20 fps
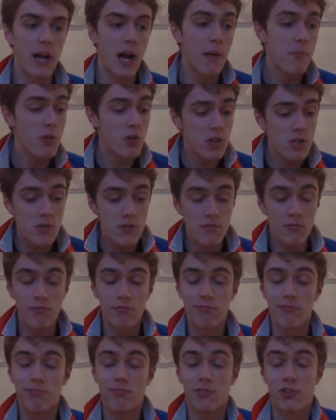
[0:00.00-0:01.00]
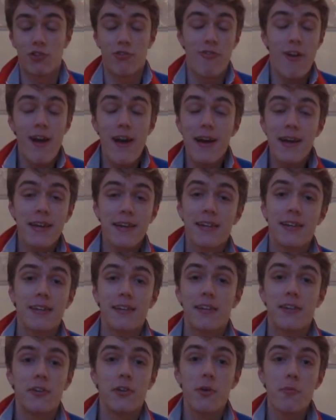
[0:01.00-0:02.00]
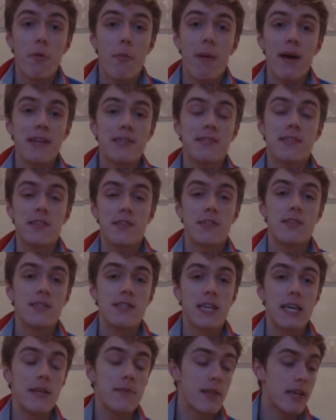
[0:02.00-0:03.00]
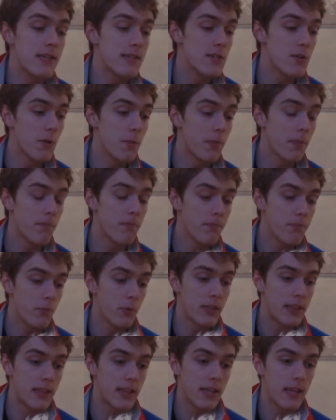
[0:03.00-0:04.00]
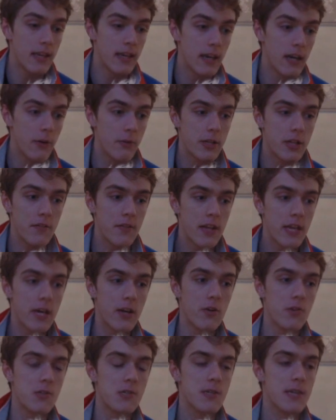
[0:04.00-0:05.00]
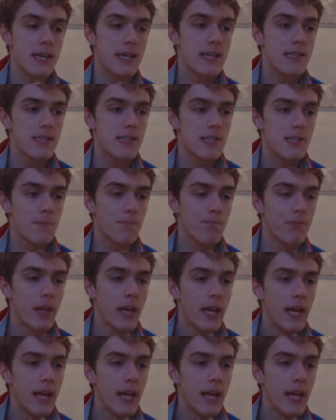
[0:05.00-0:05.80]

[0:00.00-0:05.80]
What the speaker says: I'm going to try and do my best to keep things up with the videos. It's